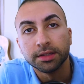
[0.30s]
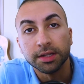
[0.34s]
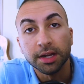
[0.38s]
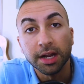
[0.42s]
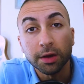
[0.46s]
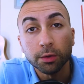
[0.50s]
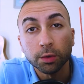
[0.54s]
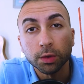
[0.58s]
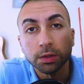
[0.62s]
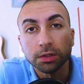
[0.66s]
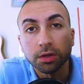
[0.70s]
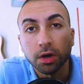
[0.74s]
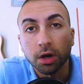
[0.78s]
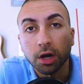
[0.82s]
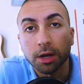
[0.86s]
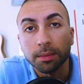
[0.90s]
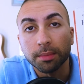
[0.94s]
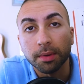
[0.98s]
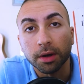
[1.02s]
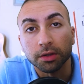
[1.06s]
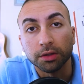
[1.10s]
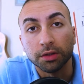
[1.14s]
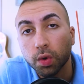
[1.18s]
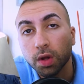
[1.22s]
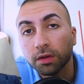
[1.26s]
Today we'll talk
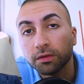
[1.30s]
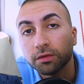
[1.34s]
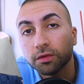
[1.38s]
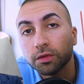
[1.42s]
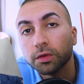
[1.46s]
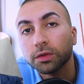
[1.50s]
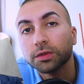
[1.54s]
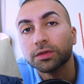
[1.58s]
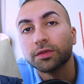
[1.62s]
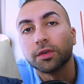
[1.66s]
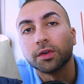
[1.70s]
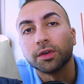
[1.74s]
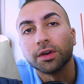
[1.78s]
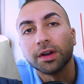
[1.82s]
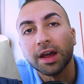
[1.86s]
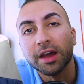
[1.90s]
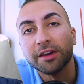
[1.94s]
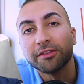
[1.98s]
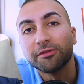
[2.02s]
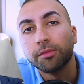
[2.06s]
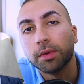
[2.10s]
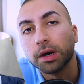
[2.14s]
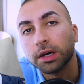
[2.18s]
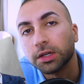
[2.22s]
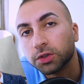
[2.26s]
about 12 Rules for
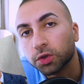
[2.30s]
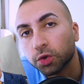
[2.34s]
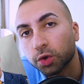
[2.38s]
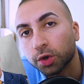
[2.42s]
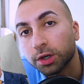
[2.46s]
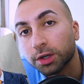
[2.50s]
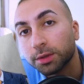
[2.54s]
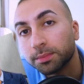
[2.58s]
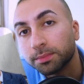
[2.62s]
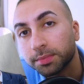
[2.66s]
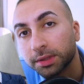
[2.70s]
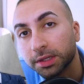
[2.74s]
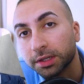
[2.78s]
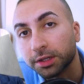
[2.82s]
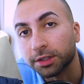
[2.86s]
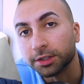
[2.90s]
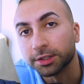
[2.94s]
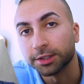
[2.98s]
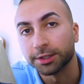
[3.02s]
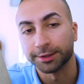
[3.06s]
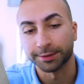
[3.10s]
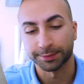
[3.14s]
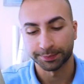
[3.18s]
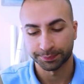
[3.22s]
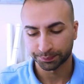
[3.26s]
Life by Jordan
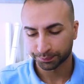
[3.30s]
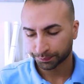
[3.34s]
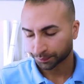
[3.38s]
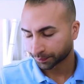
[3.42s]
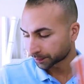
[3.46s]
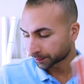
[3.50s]
Peterson.